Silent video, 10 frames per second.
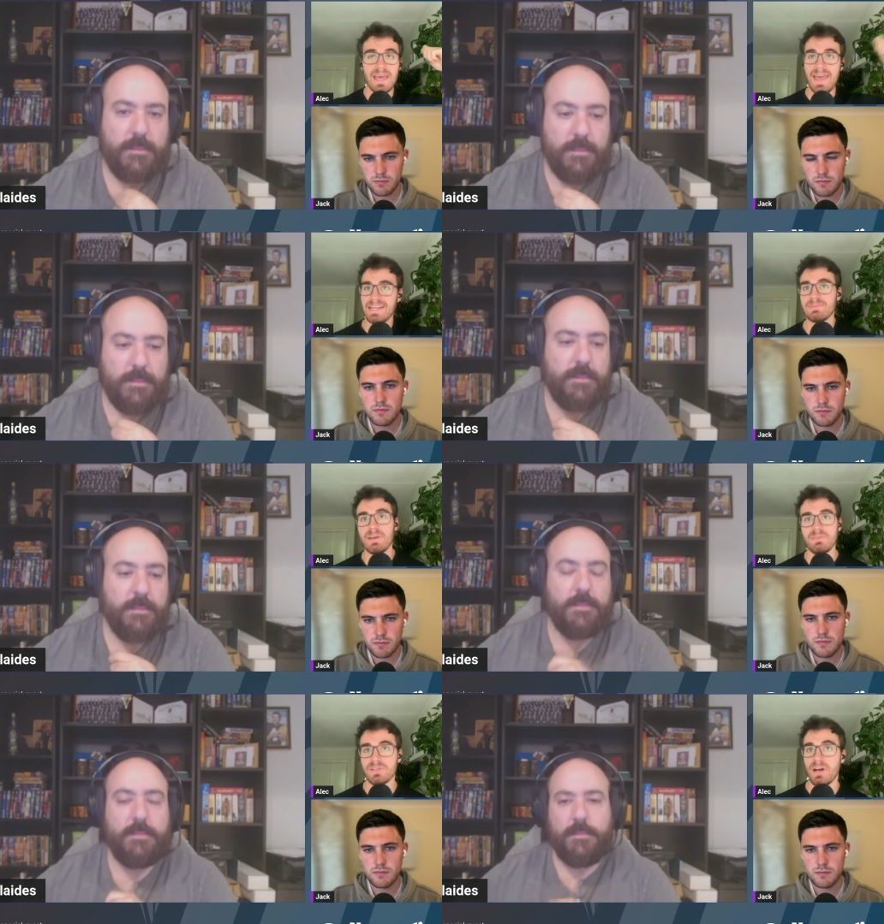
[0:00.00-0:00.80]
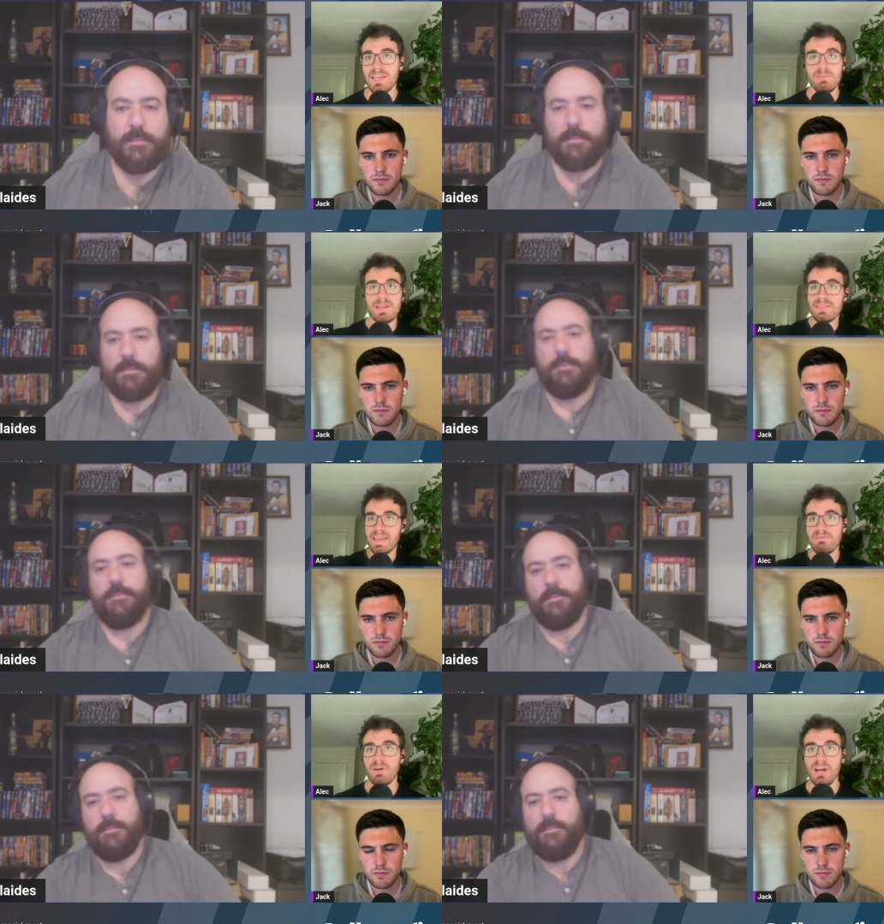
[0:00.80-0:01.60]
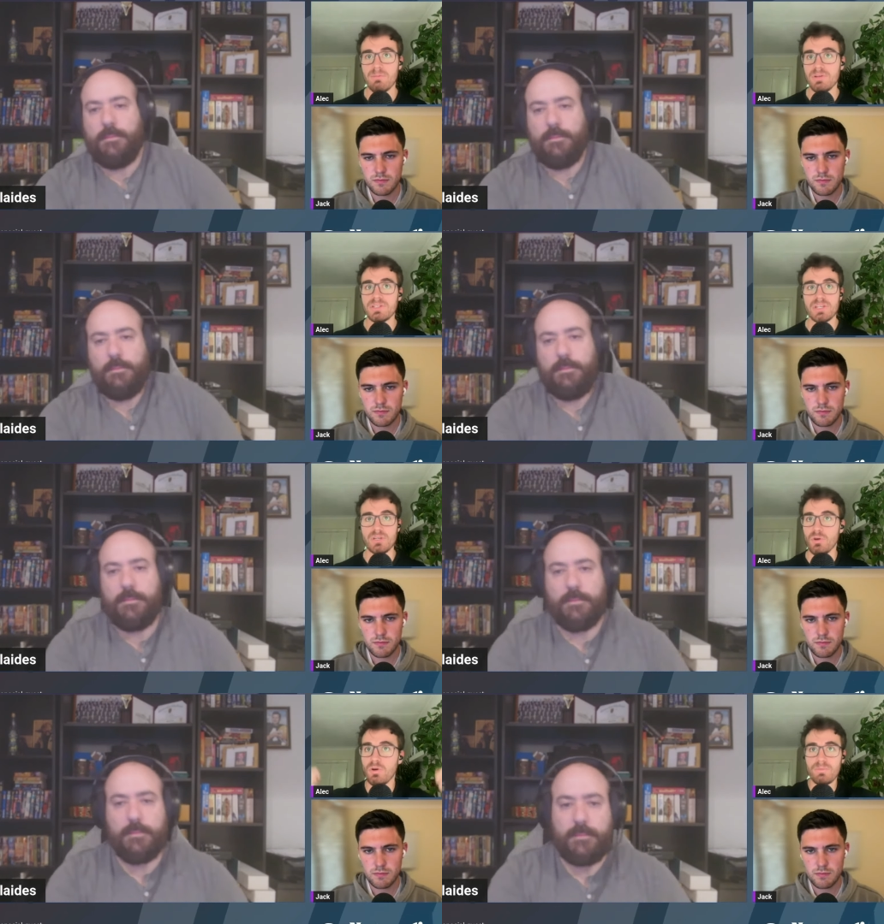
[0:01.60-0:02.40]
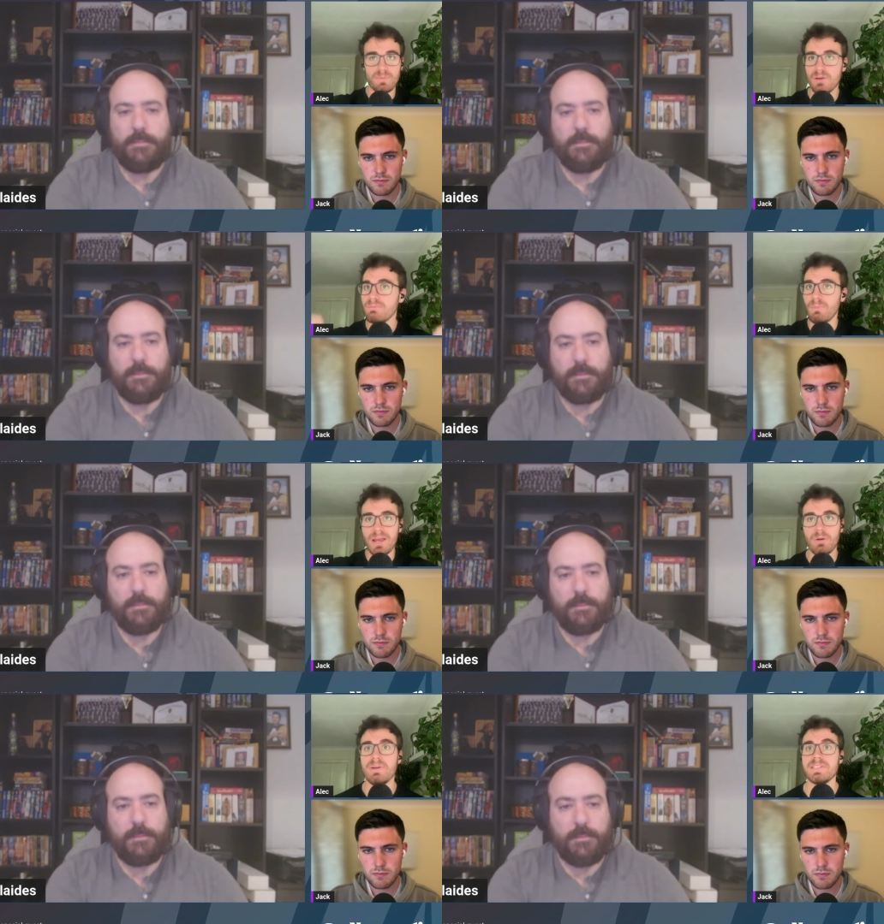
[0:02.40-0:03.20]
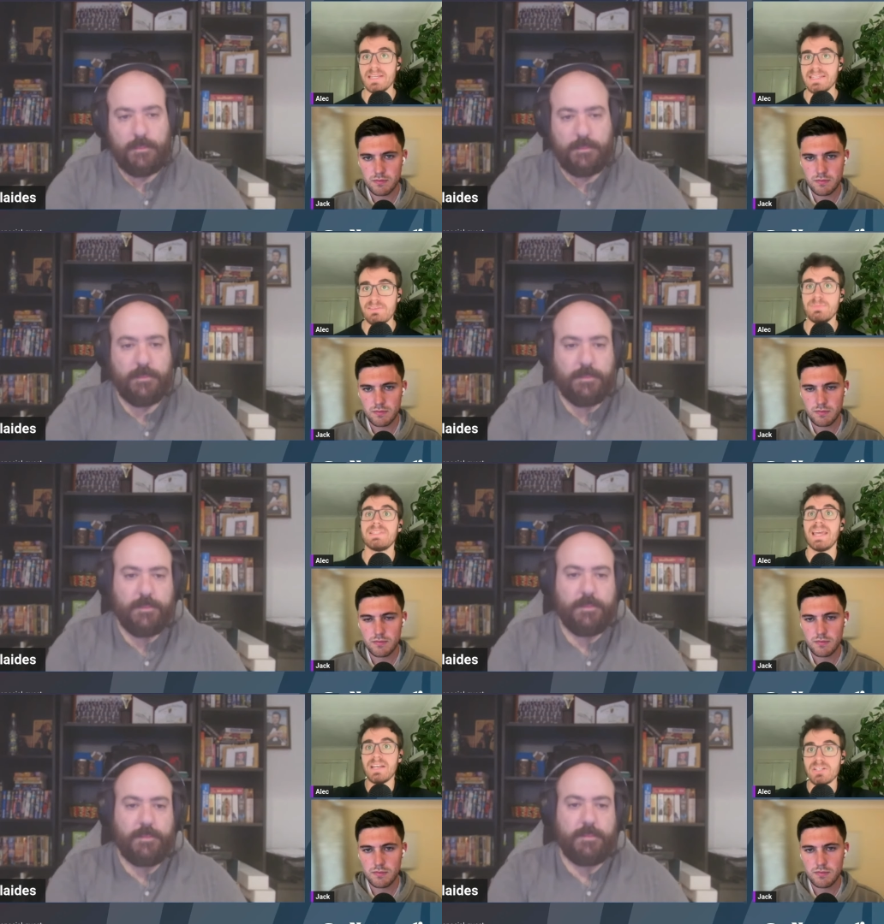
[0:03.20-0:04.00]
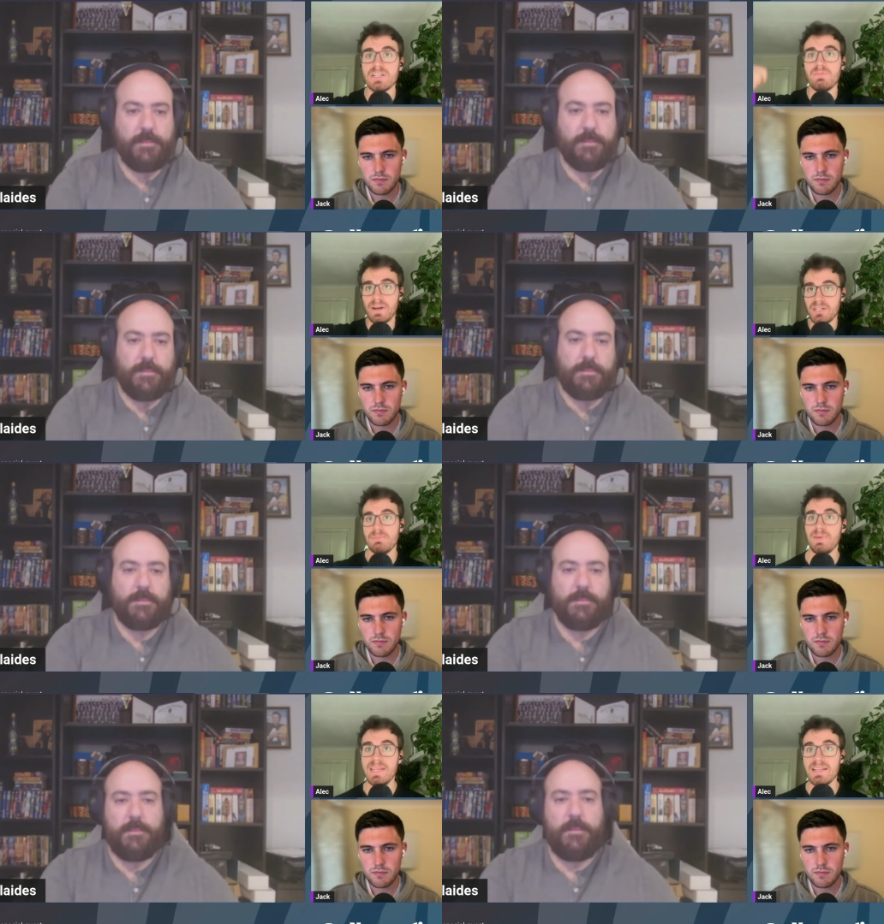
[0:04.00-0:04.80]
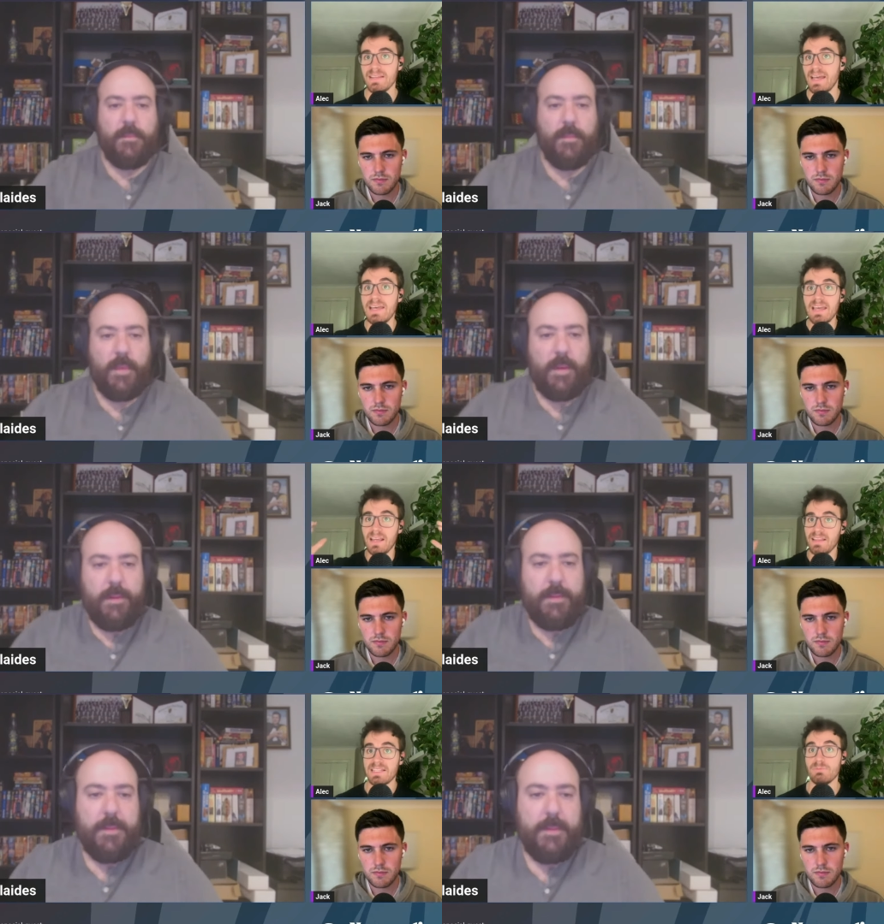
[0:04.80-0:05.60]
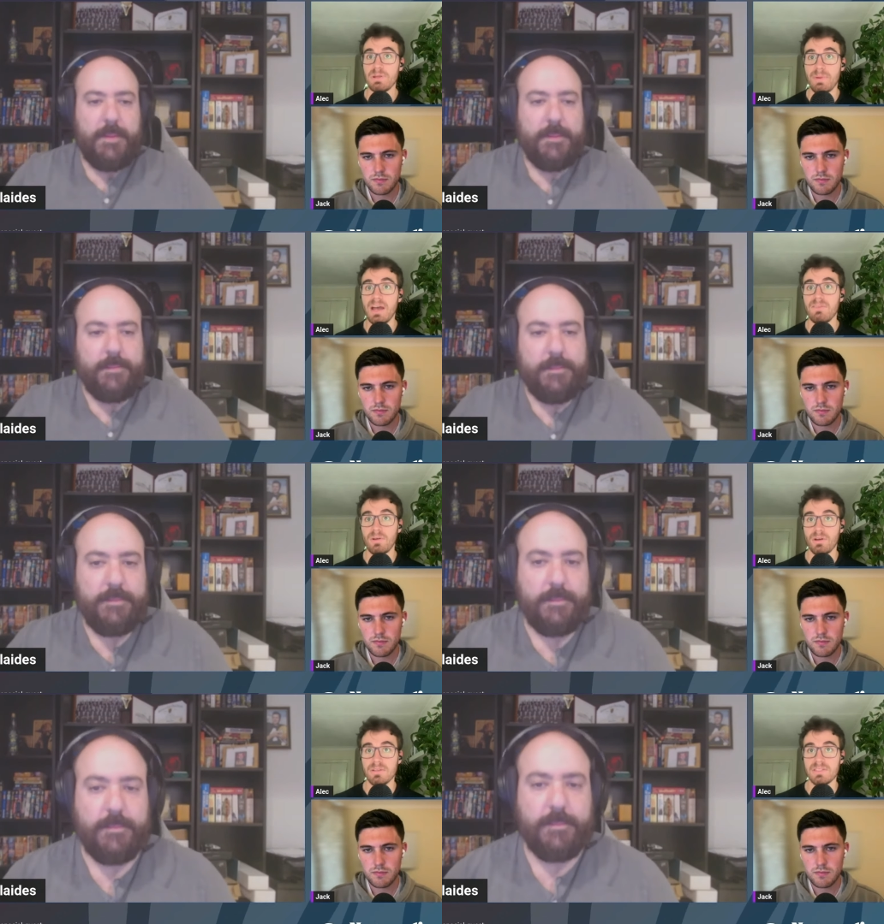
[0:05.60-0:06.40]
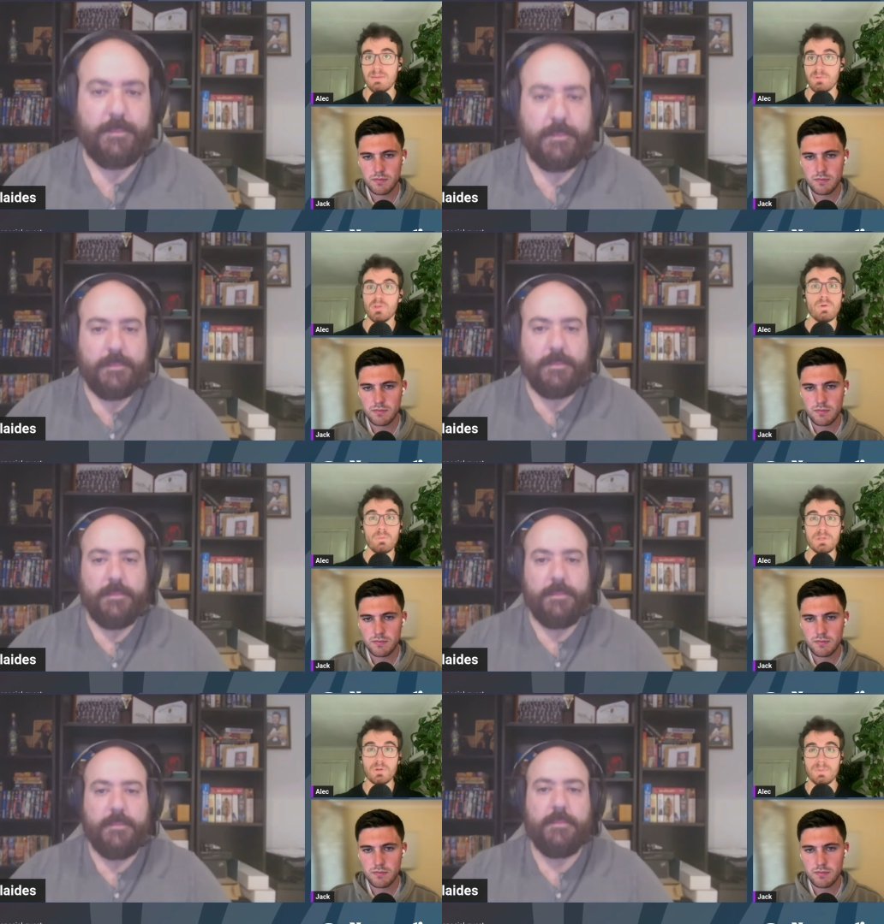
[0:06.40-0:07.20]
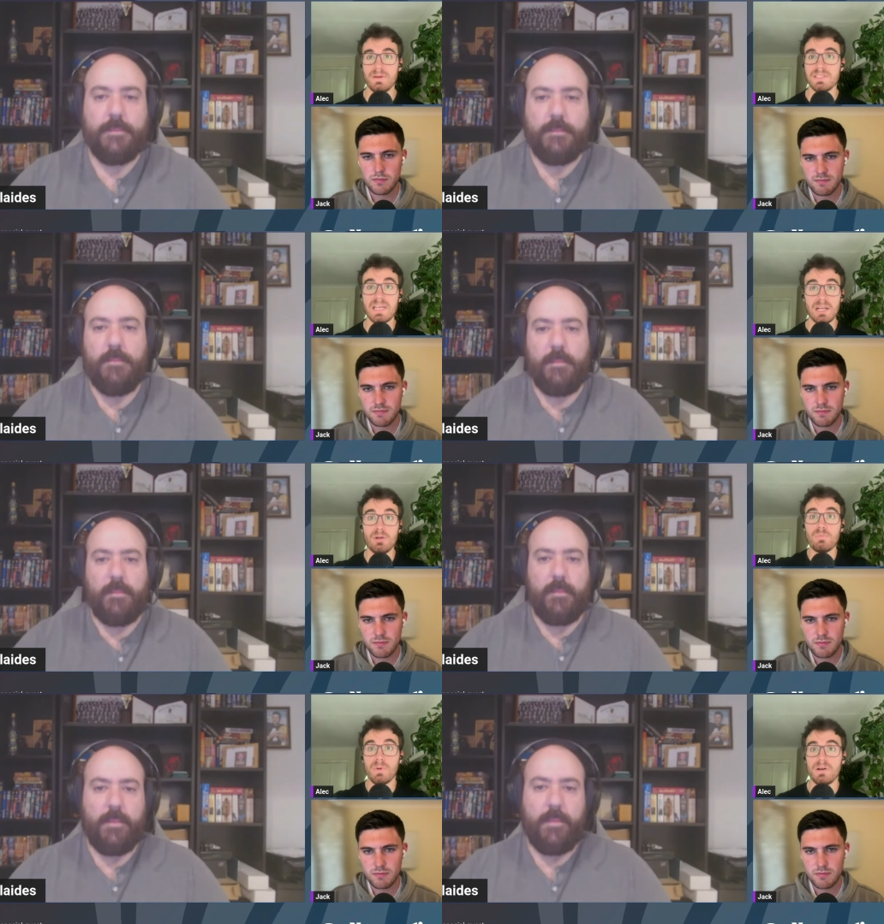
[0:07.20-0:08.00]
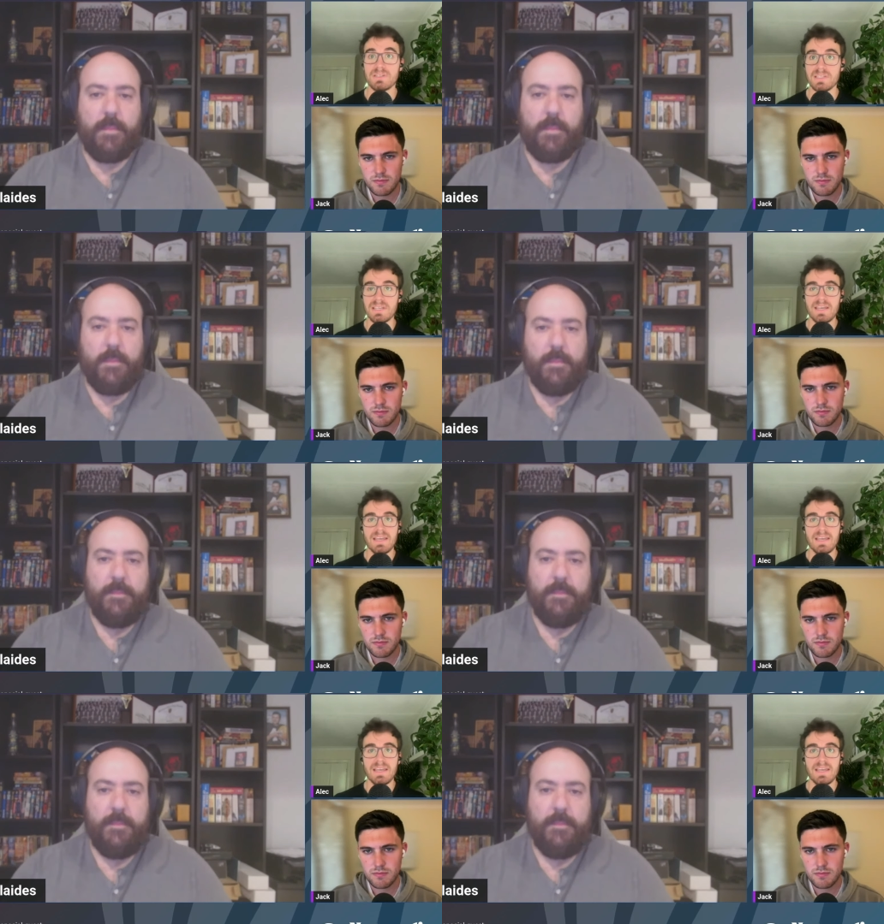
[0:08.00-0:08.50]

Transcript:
Speaker 1: X amount of time in that environment, and your you know, micro incentives potentially for actually being in there. I think that's a really powerful concept. The other one we talked about is loot boxes.